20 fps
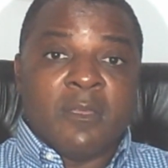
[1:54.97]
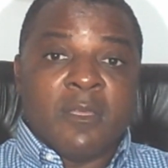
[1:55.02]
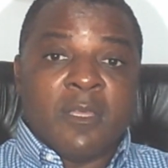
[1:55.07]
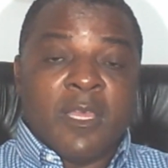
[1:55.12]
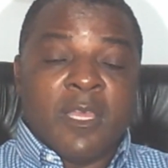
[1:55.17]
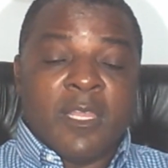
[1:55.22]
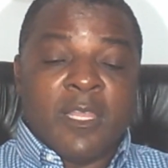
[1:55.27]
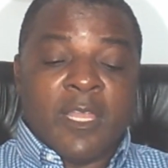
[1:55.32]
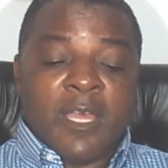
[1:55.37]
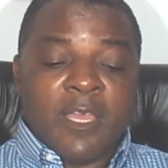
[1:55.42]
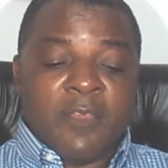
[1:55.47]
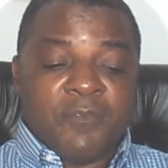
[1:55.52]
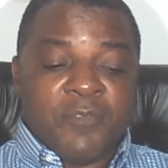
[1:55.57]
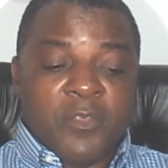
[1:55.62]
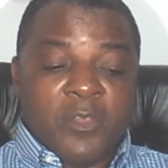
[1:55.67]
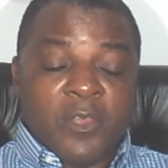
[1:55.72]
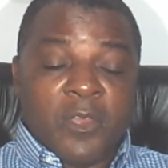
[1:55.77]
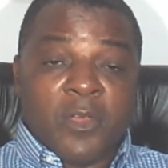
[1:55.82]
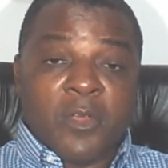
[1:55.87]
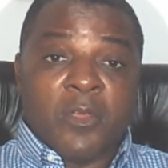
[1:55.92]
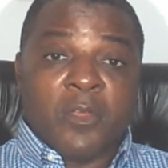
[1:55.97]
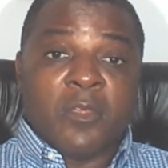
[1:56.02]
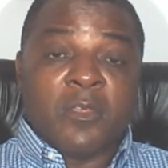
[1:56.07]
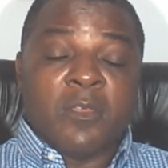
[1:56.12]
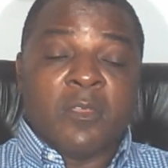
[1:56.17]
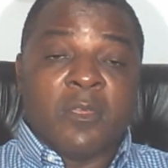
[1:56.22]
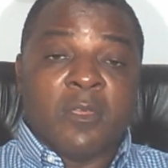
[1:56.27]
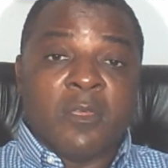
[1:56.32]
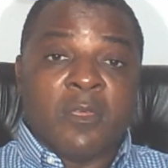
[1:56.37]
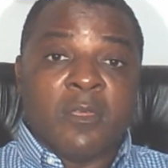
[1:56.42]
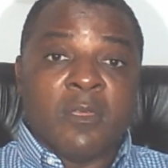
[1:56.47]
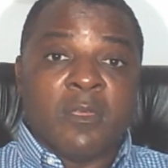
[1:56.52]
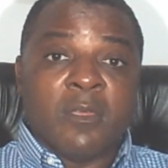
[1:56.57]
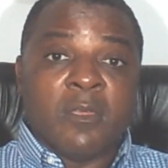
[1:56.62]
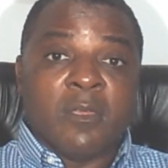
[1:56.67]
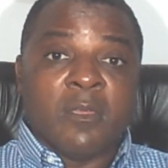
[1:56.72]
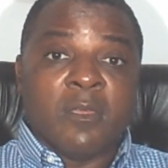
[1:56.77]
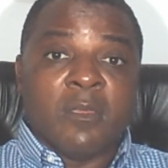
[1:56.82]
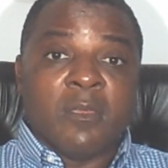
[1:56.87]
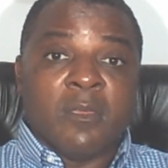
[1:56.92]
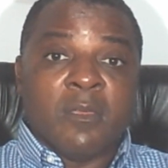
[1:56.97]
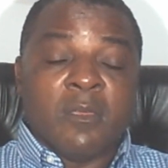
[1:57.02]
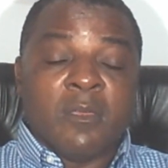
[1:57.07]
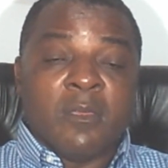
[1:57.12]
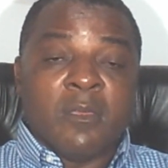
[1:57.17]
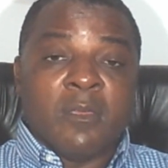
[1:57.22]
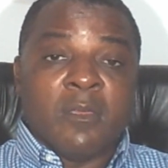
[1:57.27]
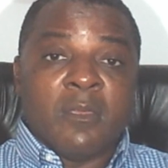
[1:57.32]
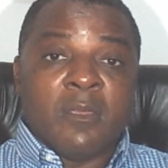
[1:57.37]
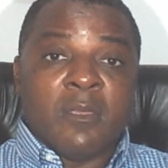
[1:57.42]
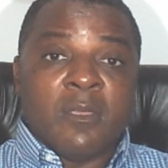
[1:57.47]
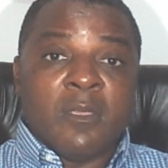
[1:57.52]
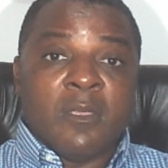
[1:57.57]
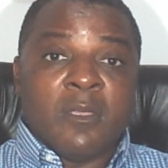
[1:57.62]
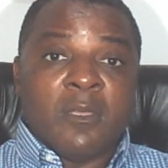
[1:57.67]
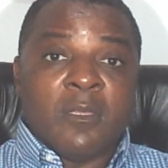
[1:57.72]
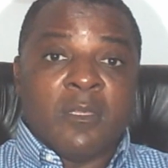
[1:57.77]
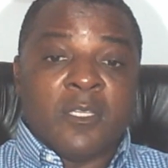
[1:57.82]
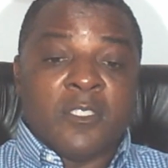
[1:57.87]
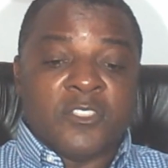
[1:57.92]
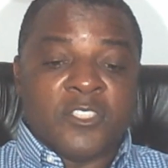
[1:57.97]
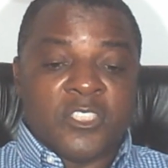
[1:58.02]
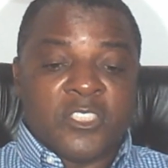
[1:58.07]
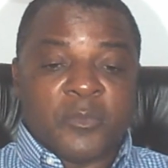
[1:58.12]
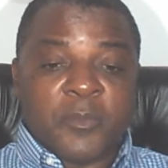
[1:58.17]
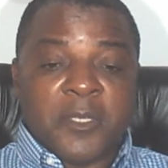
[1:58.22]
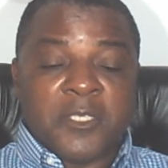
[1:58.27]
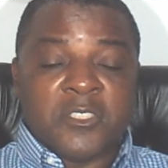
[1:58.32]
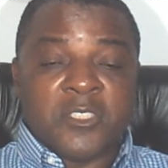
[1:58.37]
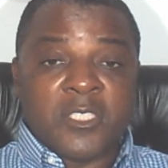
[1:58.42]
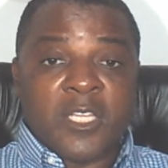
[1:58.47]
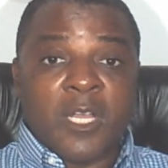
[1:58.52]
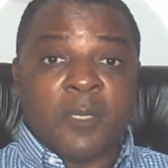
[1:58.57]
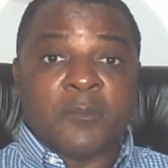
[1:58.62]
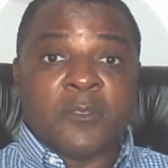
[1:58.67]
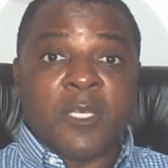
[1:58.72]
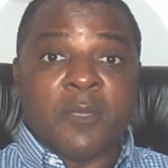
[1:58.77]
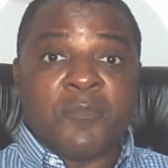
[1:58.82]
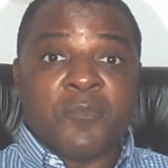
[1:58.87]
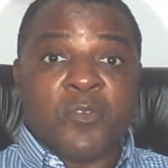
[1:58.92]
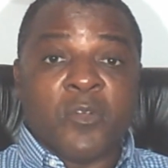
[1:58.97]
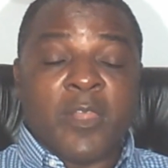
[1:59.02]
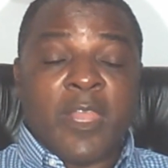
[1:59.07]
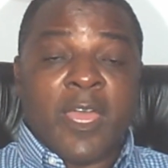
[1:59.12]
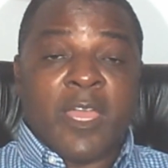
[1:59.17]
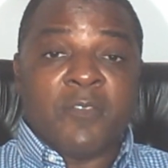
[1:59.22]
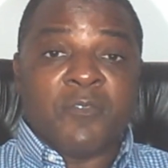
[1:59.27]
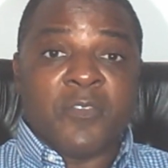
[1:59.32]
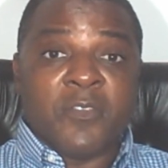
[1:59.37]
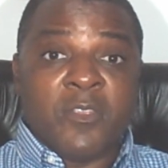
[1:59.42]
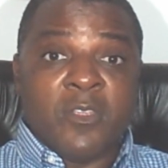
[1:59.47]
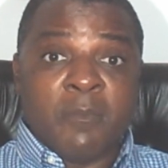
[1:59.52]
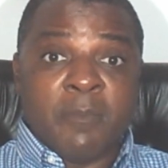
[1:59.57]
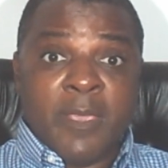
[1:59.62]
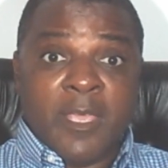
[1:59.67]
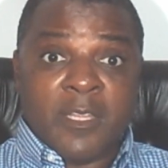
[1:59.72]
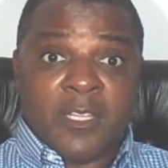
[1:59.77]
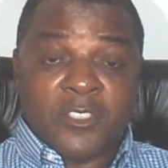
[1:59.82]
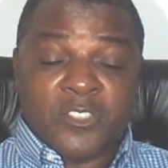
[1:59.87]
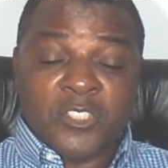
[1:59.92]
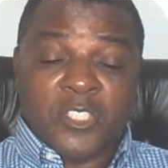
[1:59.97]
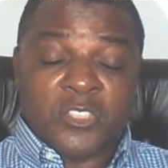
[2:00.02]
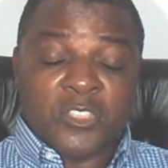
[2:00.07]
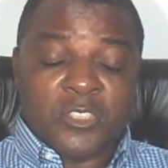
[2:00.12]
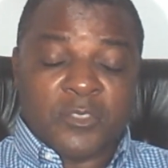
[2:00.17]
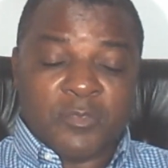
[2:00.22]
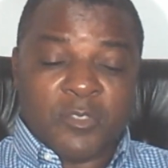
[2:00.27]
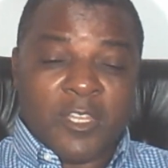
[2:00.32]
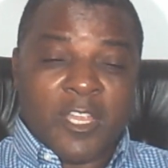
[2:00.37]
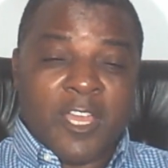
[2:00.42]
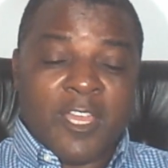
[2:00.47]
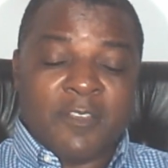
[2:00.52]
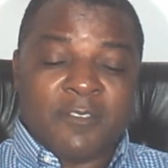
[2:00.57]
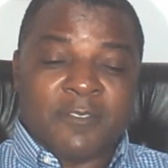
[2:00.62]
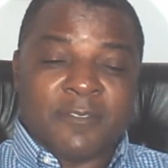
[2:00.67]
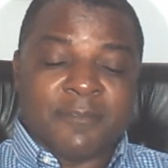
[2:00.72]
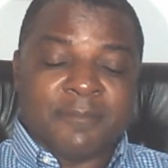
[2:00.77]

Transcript: In life you learn, and situation comes up for life and you make decisions for life.